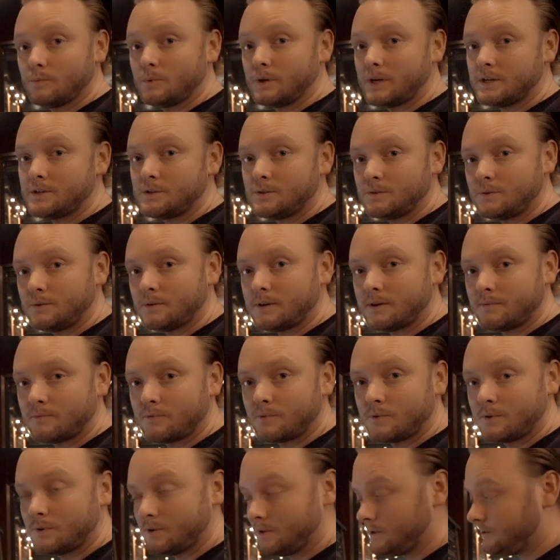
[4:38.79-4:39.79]
as
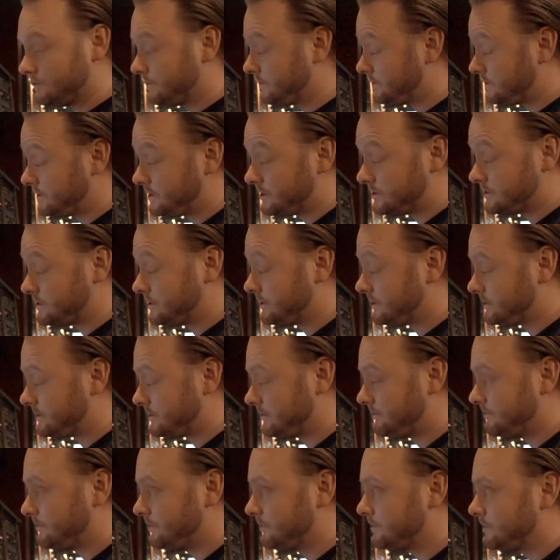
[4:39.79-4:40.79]

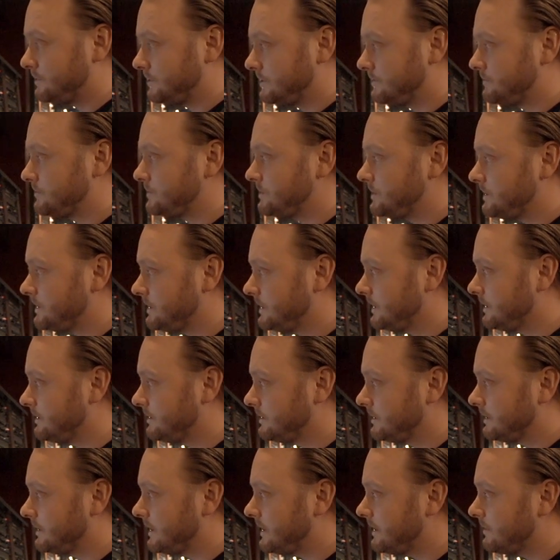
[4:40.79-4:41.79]
if you could have seen in
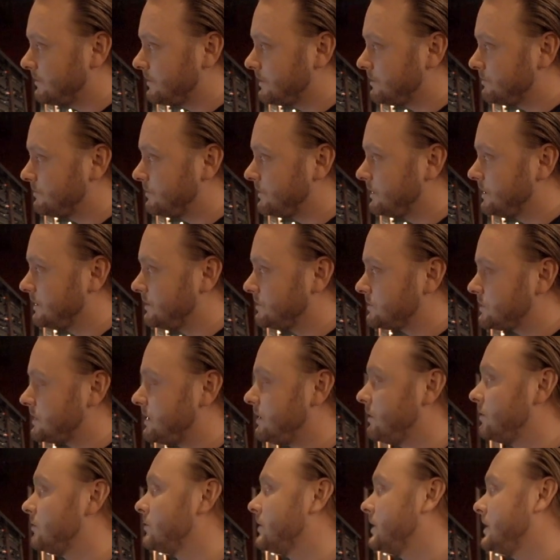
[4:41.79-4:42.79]
the layering videos, I
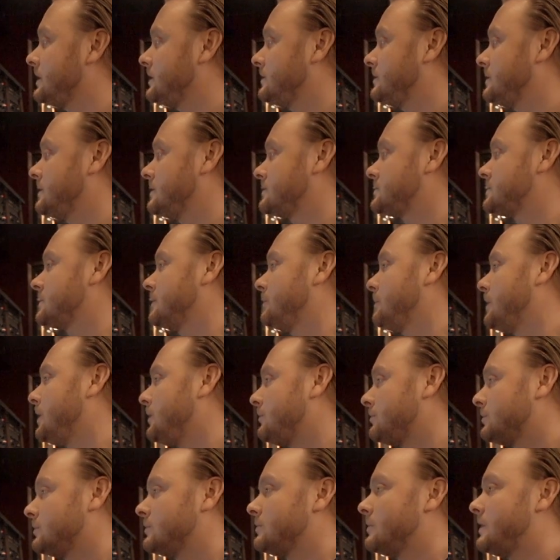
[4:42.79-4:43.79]
already did some
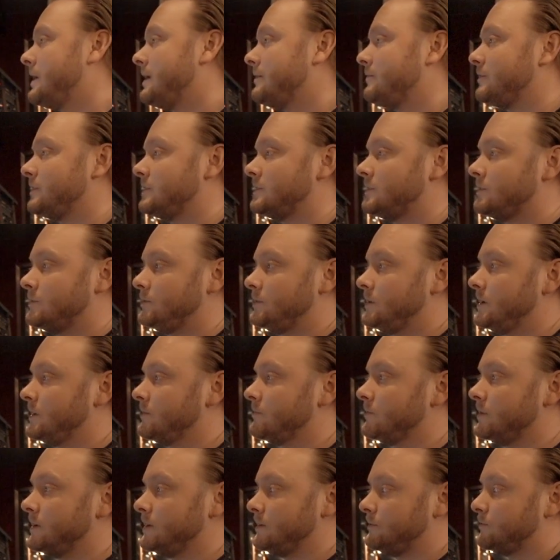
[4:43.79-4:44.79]
overdriving to get
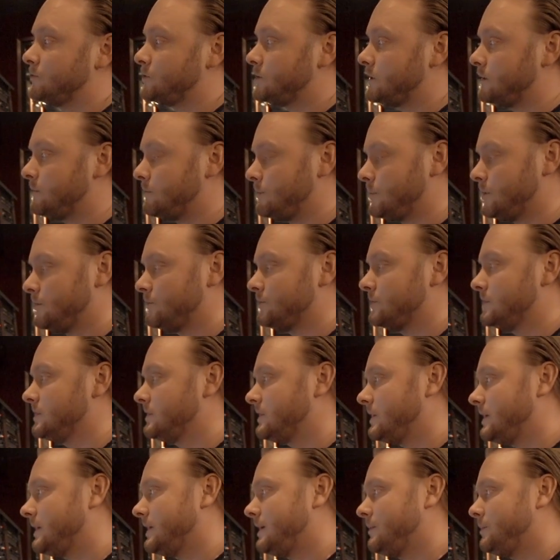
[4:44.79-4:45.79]
rid of some of the
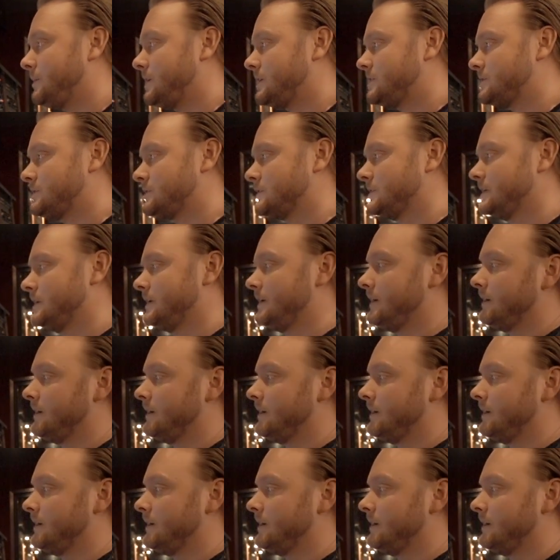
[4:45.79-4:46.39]
dynamics.